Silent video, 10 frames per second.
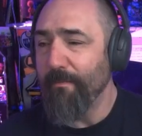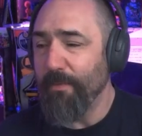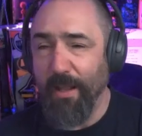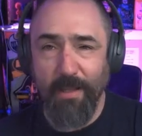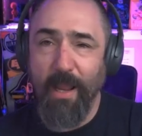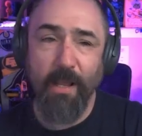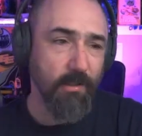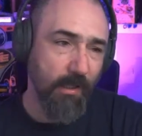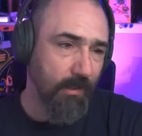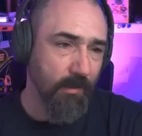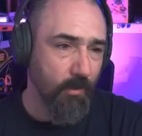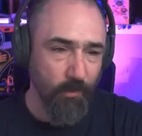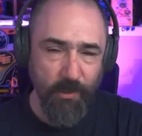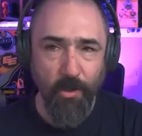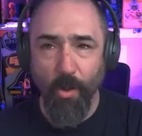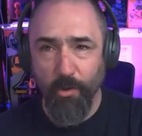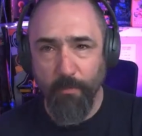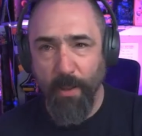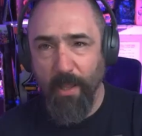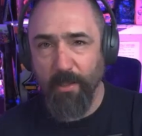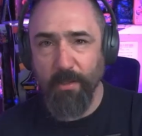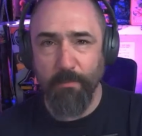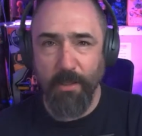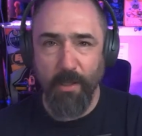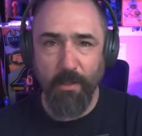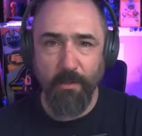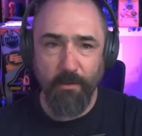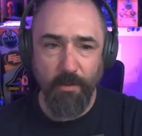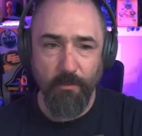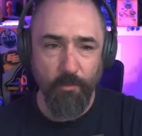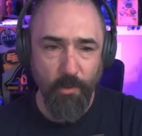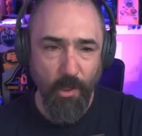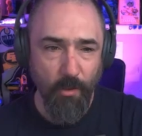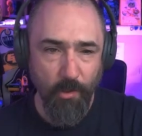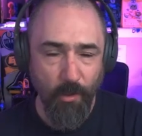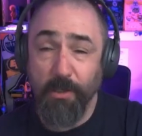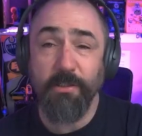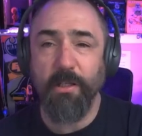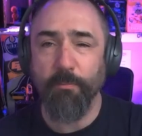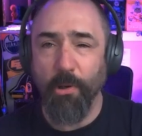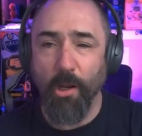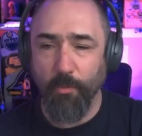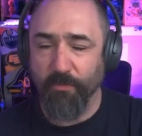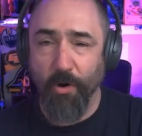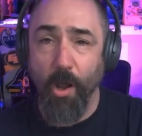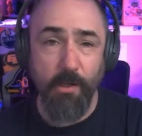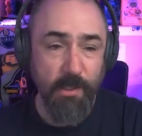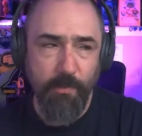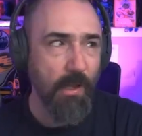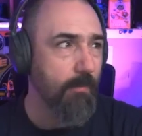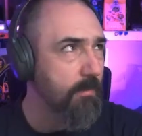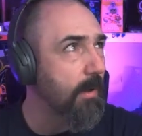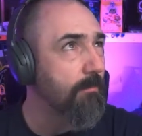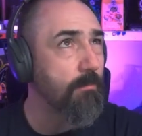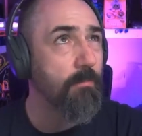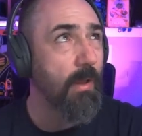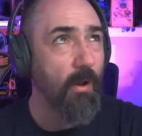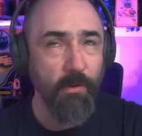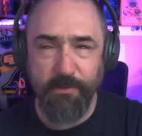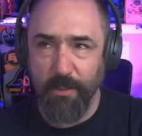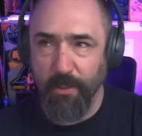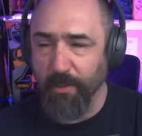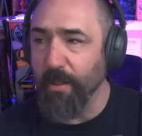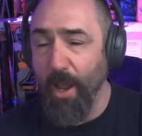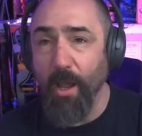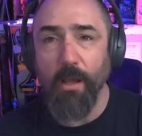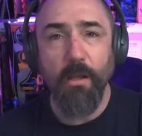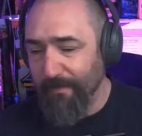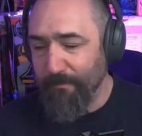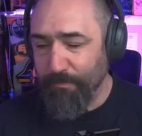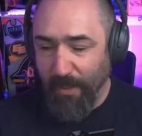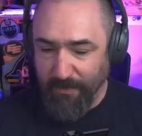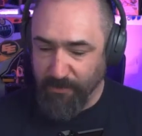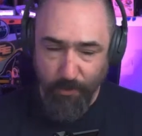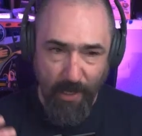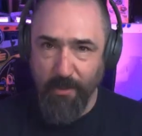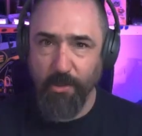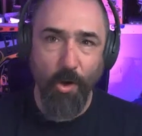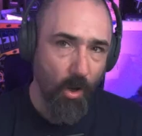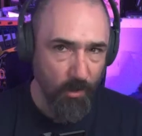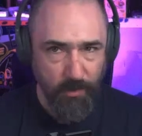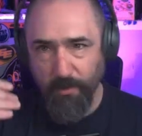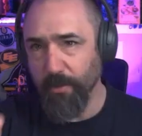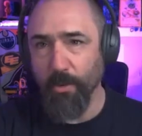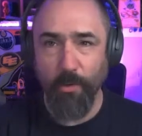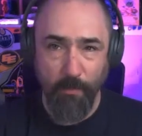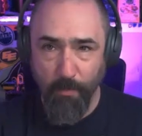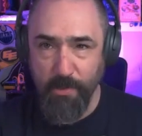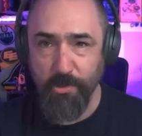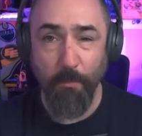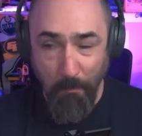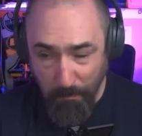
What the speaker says: And they had to like literally call their bank and be like, you got, because you got blocked with fraud. Same thing happened to my parents, I think. Yeah. And so they had to call and, get permission.